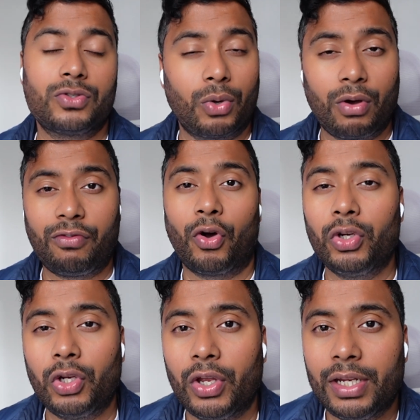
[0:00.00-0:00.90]
So
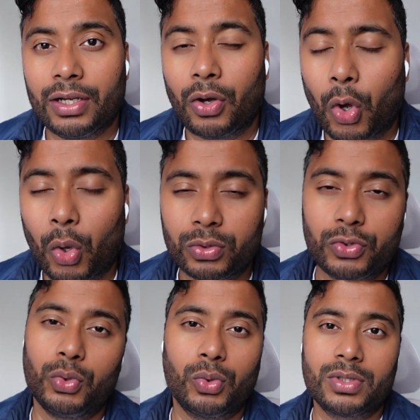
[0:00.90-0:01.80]
avoid learning old
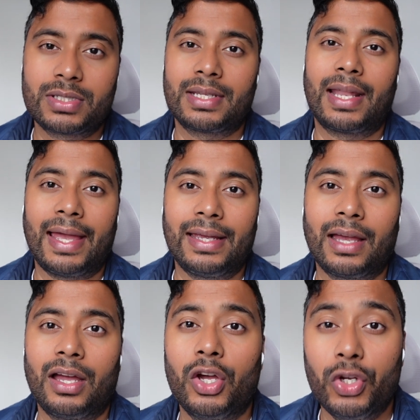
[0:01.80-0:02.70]
tools like
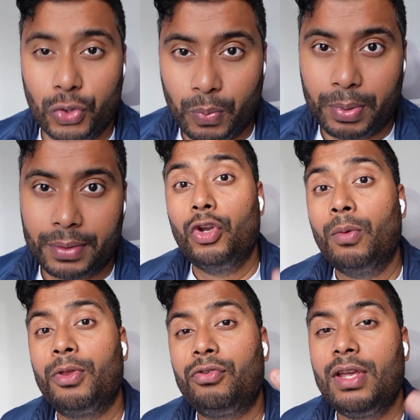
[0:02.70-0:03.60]
Hadoop.
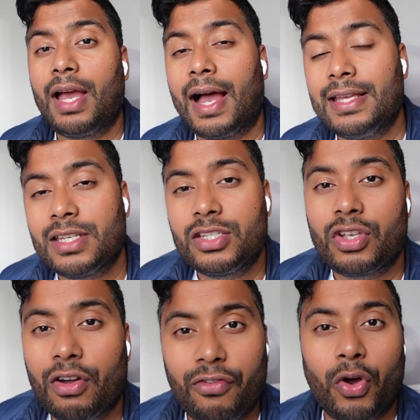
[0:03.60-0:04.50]
Number three, guys, is
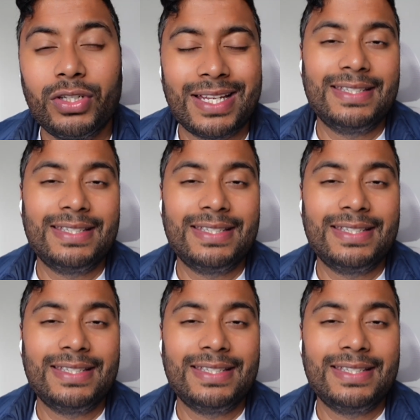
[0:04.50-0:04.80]
to avoid a